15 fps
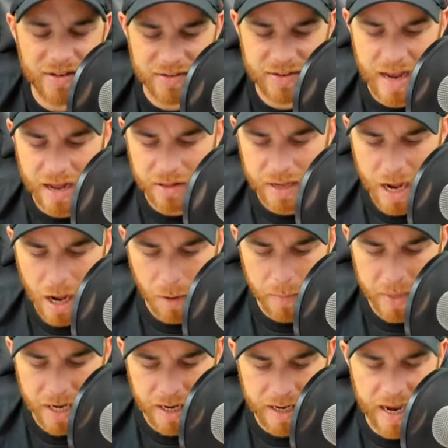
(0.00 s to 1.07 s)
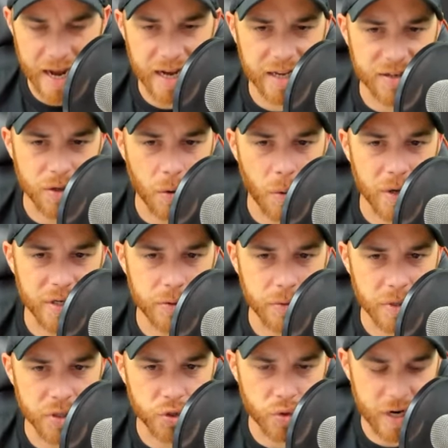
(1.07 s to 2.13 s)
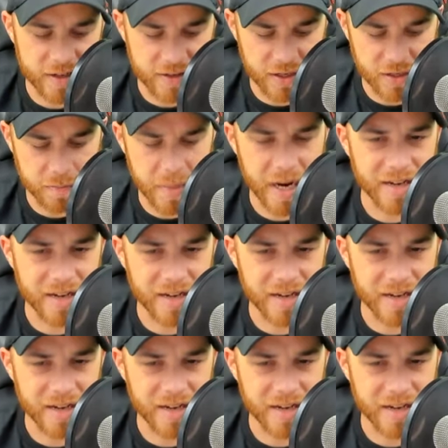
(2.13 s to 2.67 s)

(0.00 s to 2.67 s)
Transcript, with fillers: that's exactly how PK is going to address this